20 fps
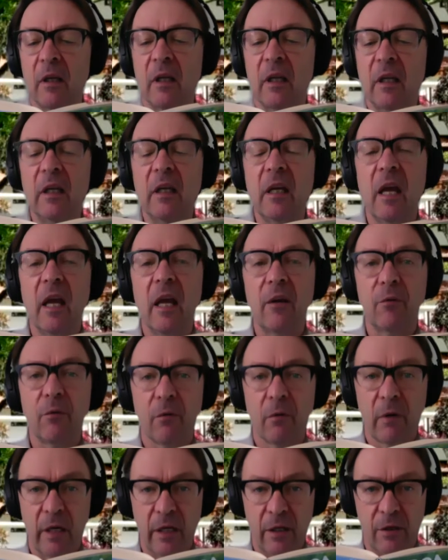He had
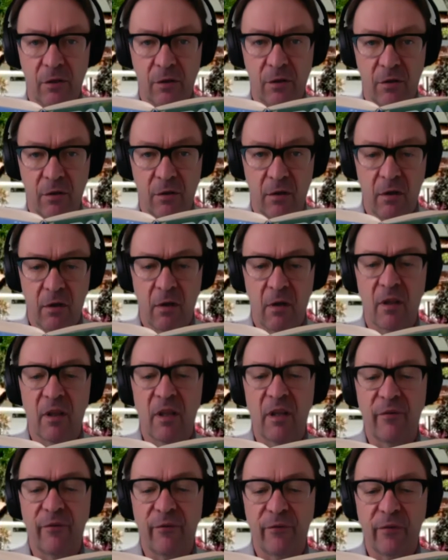reached
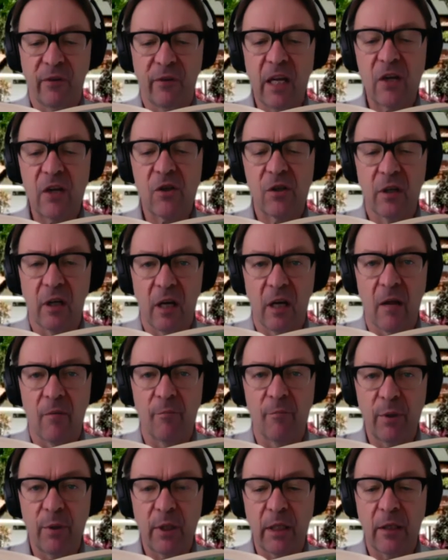the flesh
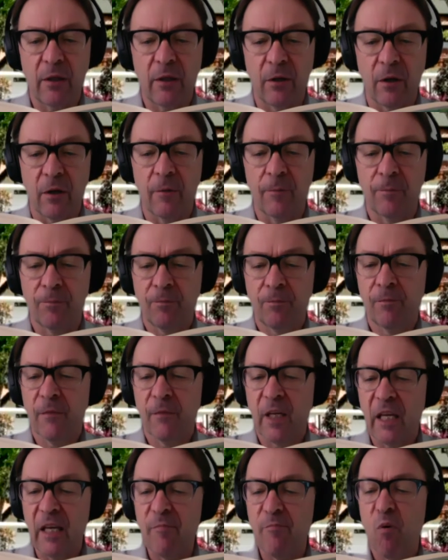lump eater.
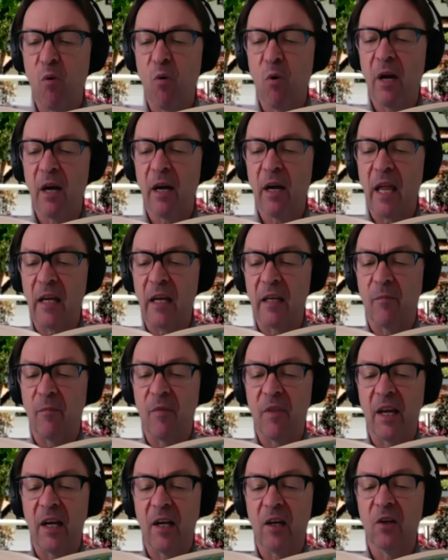He pointed at
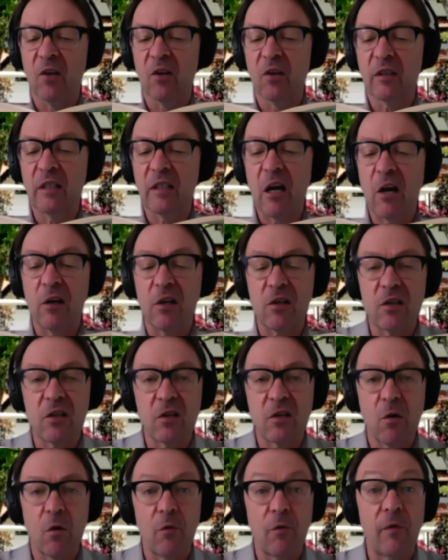him, then looked down at
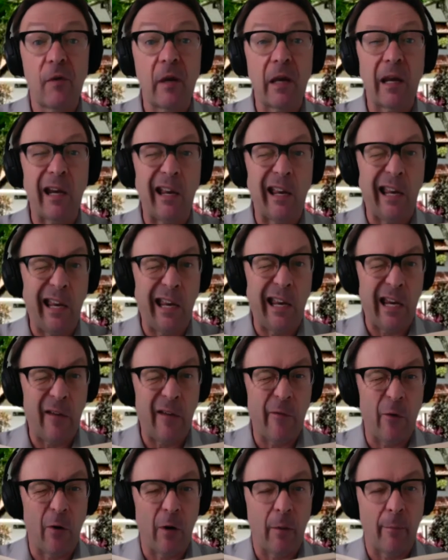Sophie and
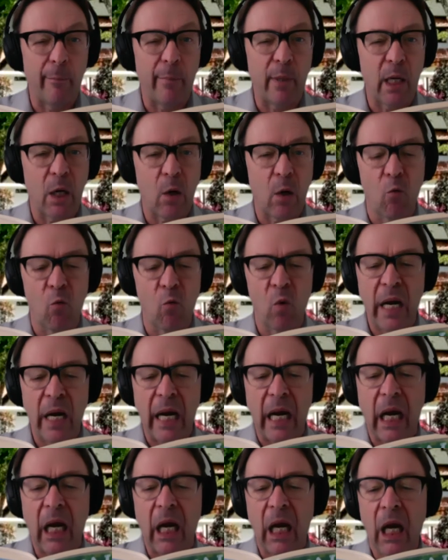gave her a big
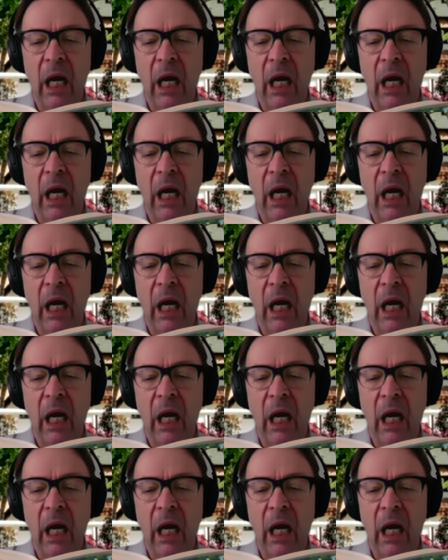wink.